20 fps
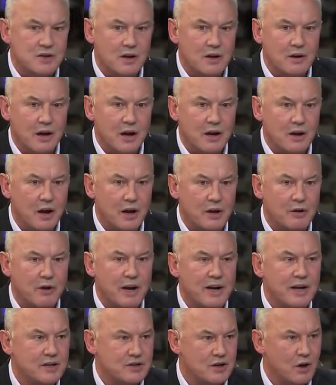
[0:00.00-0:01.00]
It's a, a
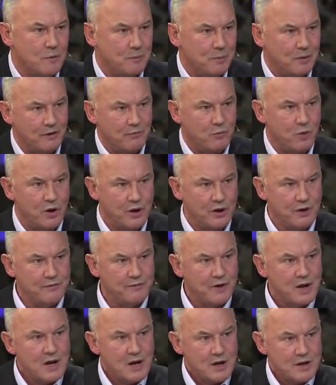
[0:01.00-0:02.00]
great example of one
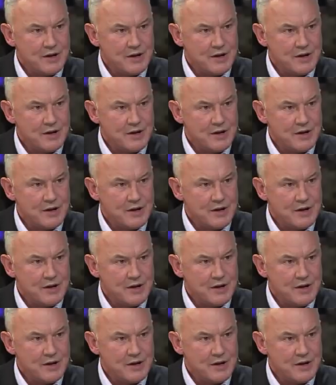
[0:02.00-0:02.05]
of